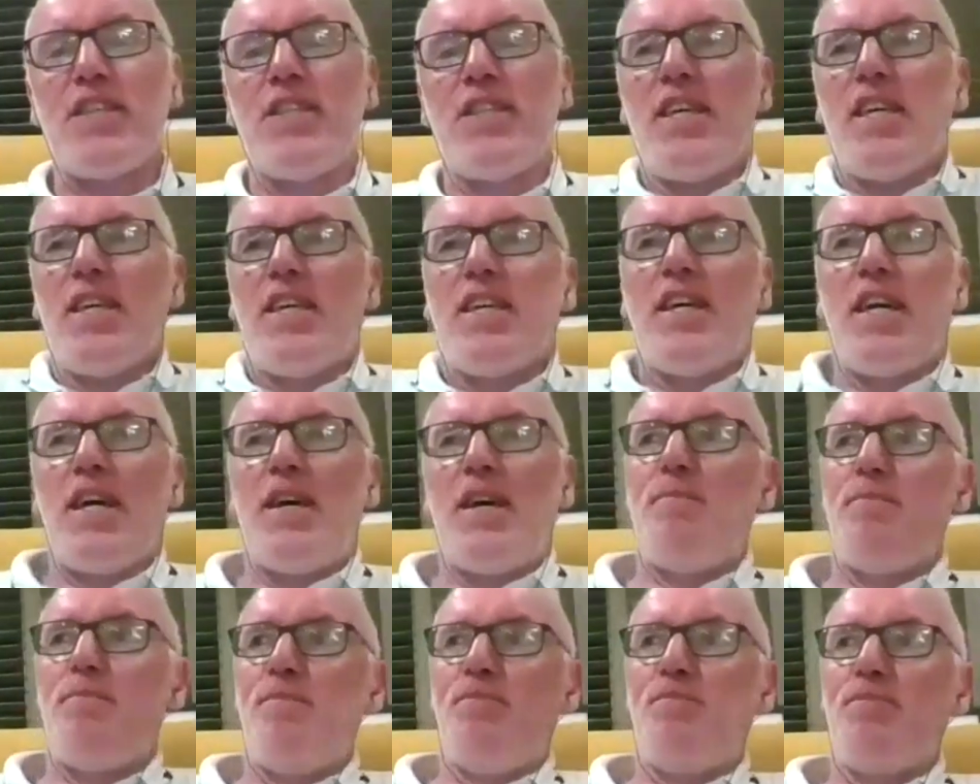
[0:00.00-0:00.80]
I think
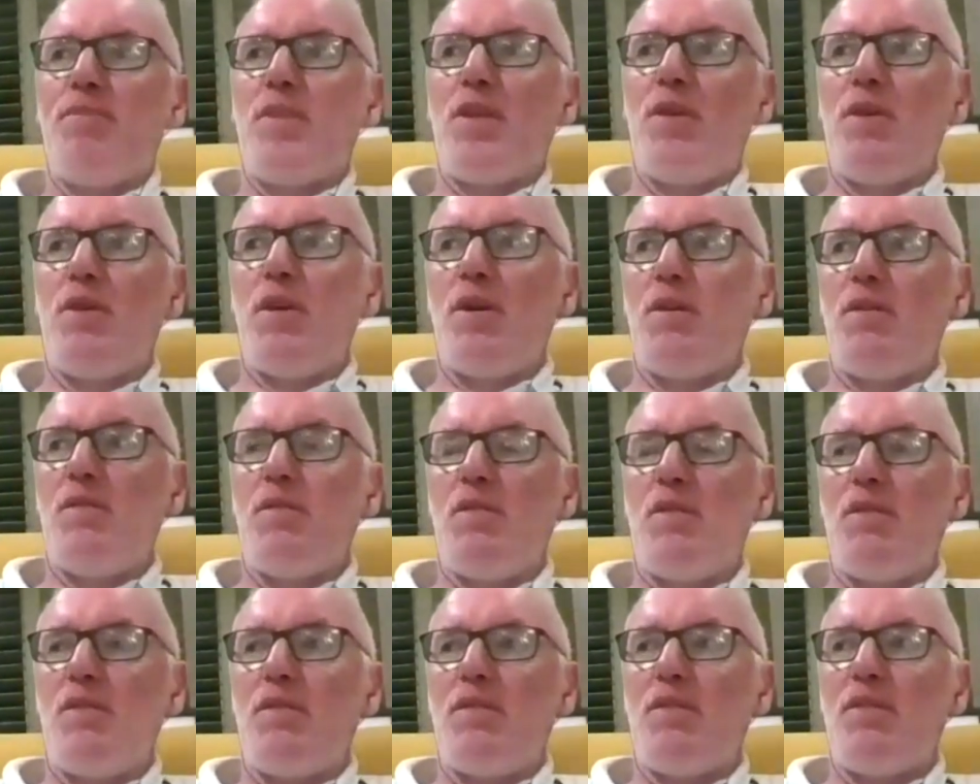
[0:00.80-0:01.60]

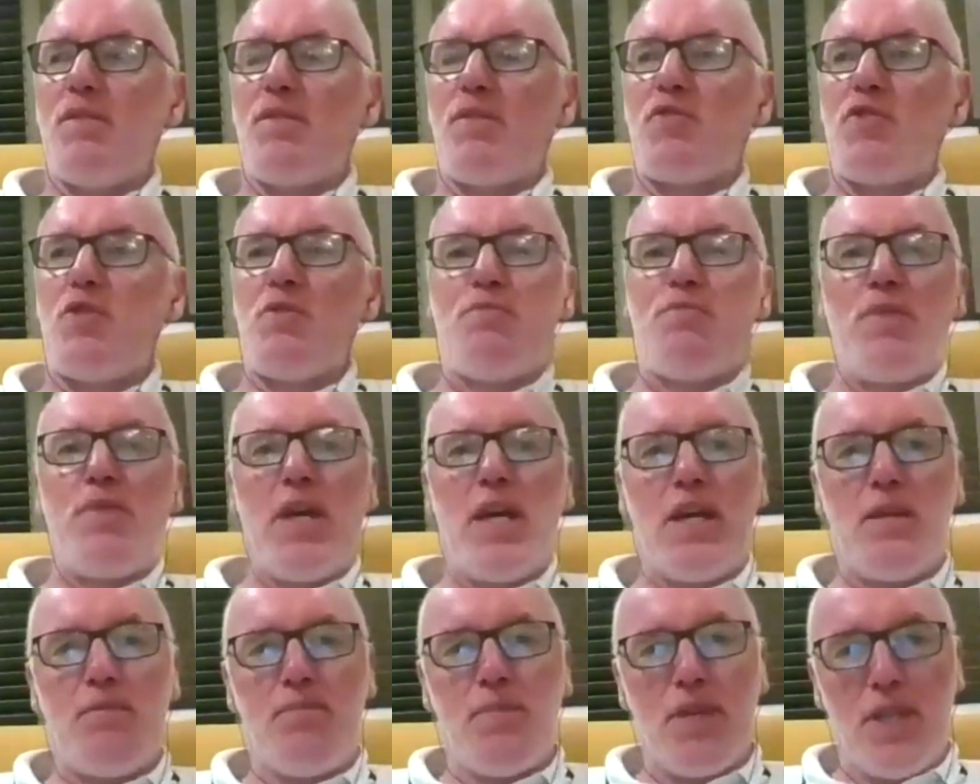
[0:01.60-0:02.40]
Group
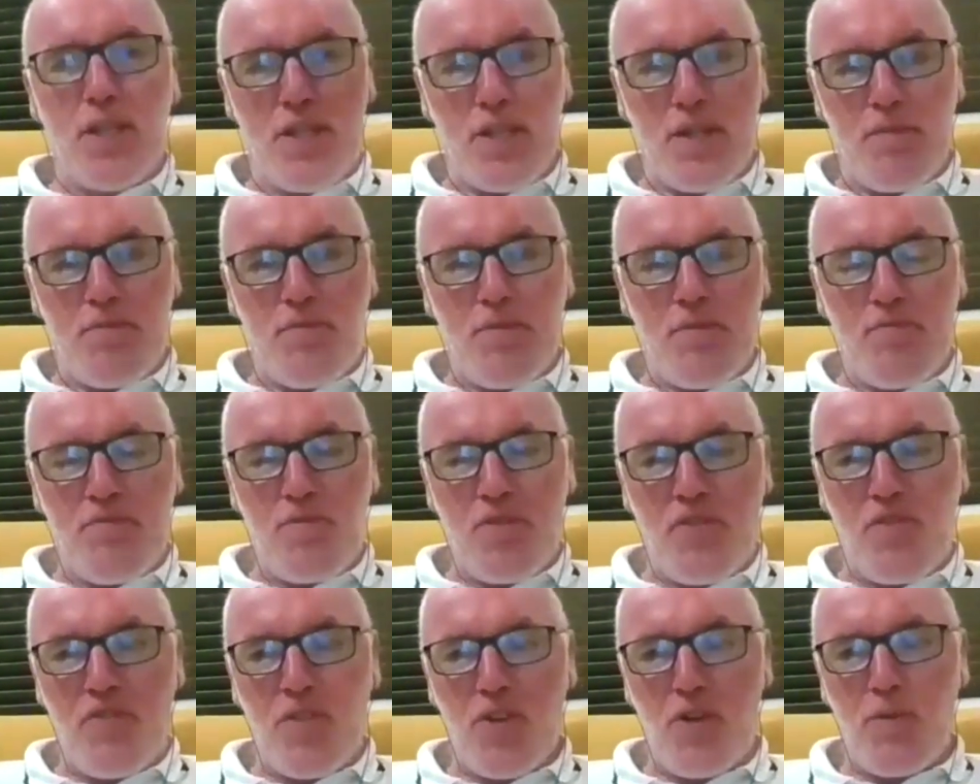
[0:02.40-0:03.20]
B had been the
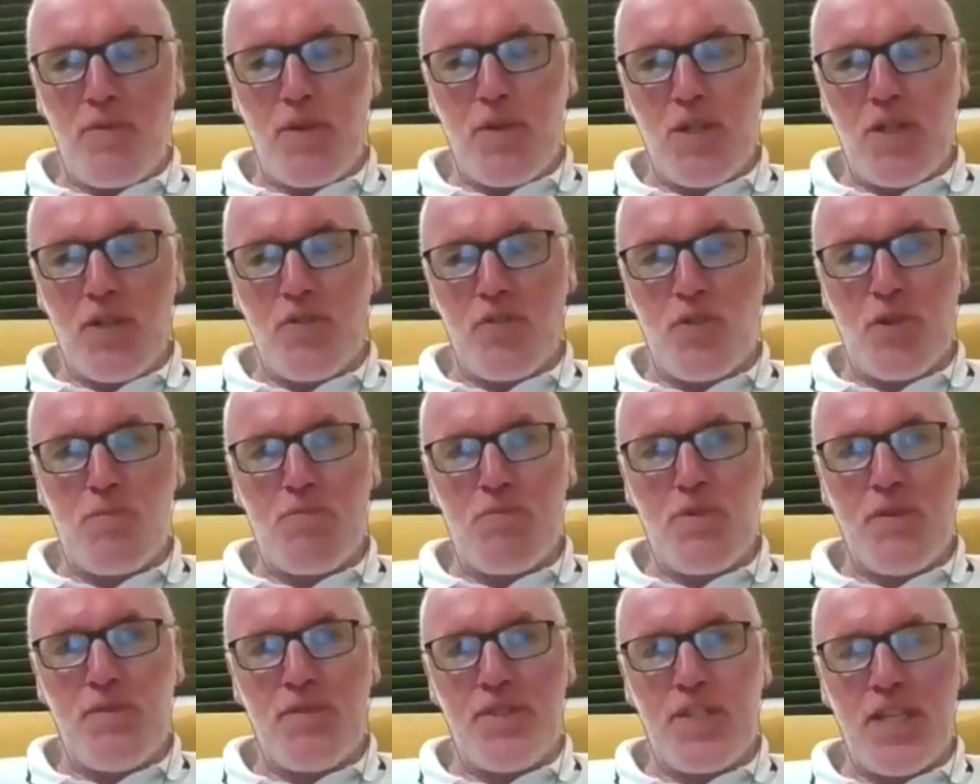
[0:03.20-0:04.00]
proverbial
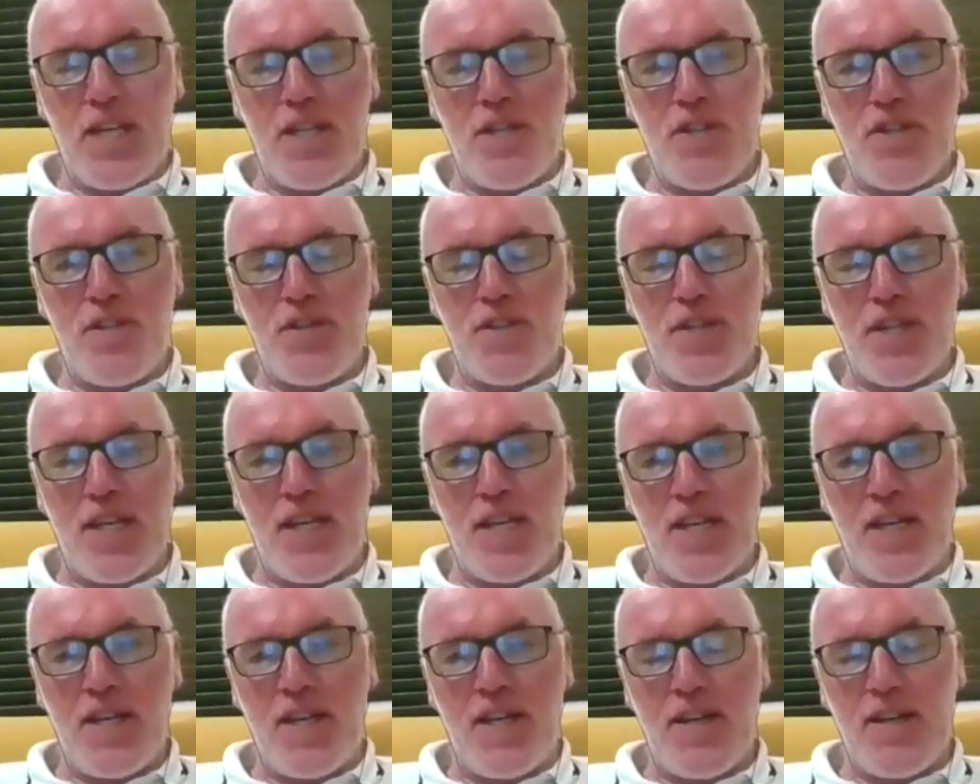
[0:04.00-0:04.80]
group of death,
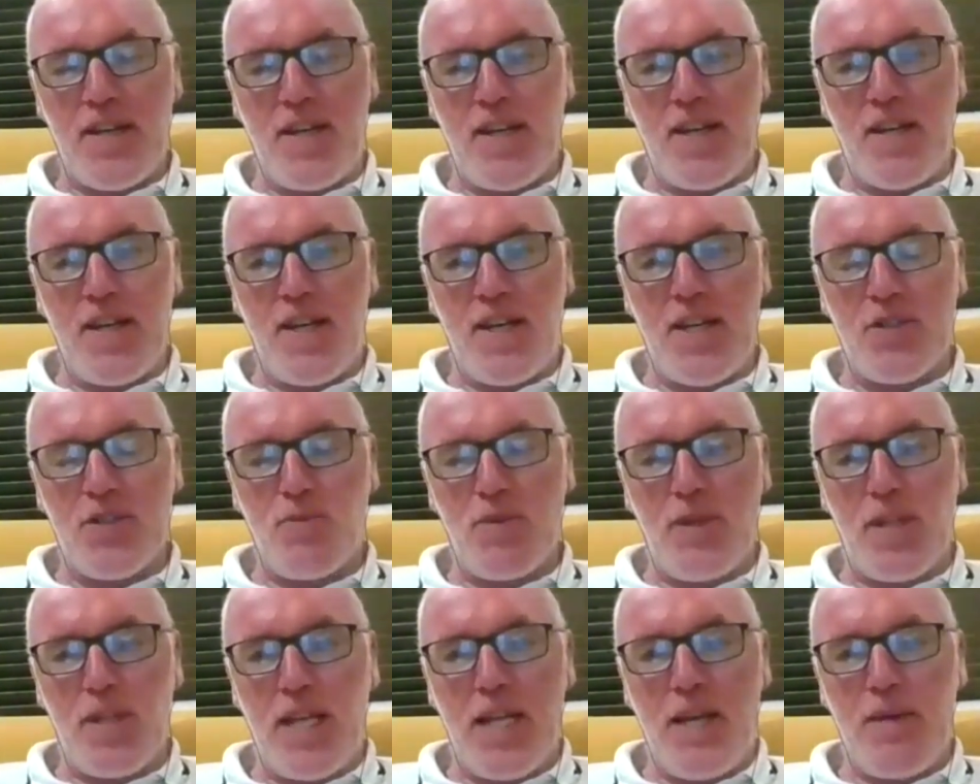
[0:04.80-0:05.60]
as
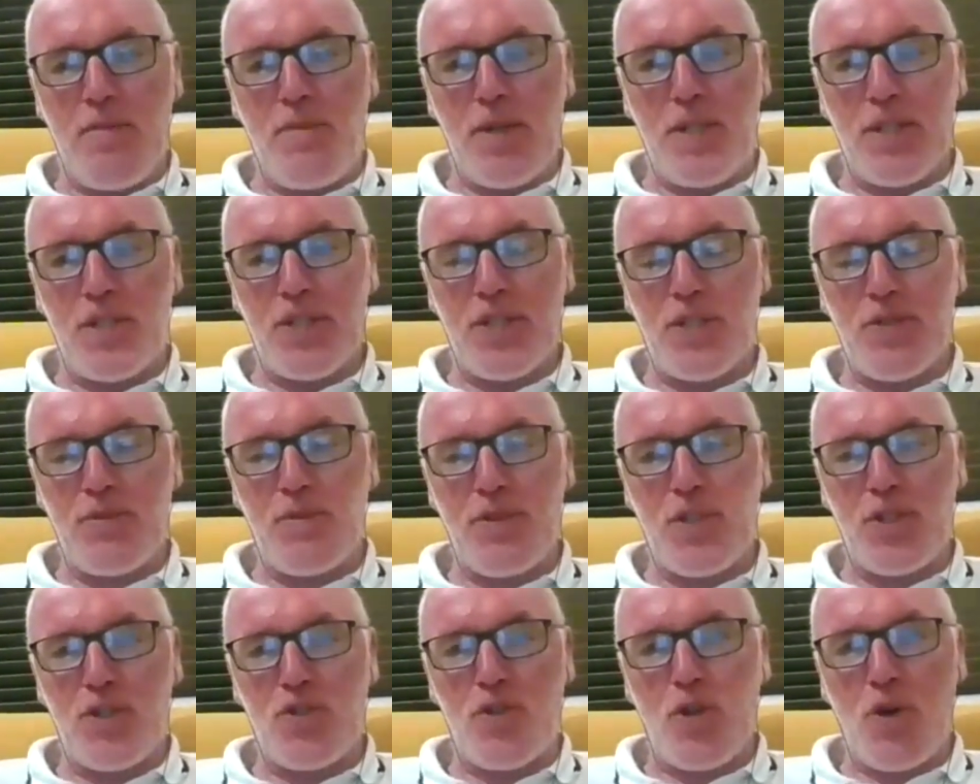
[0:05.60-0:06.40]
we labelled it
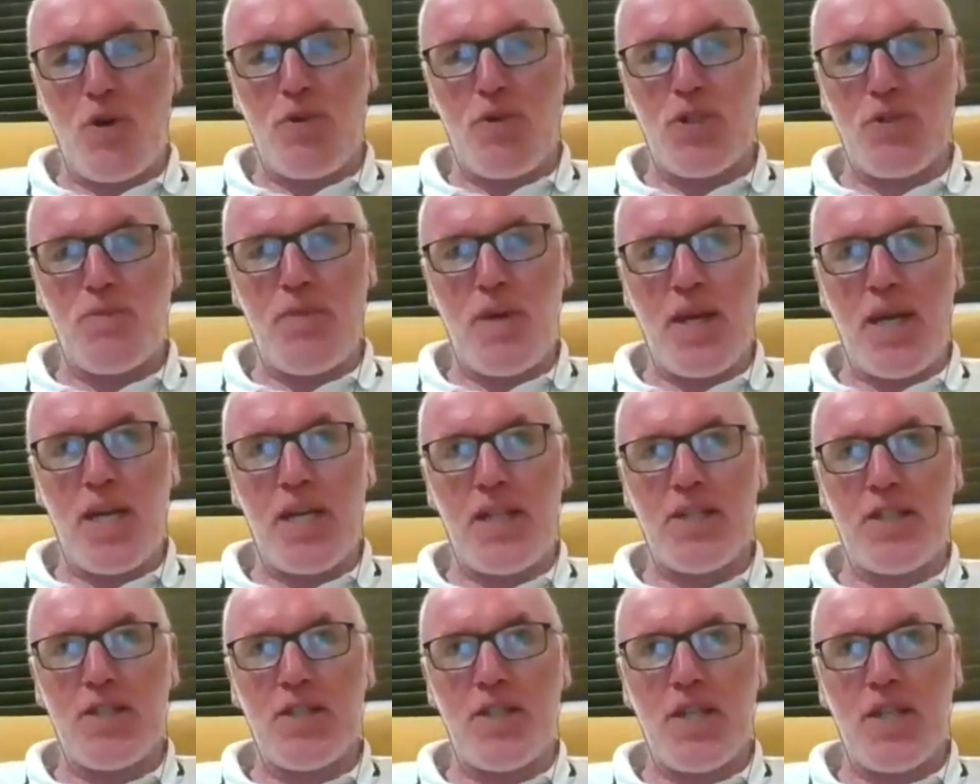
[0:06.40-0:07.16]
when the draw was made.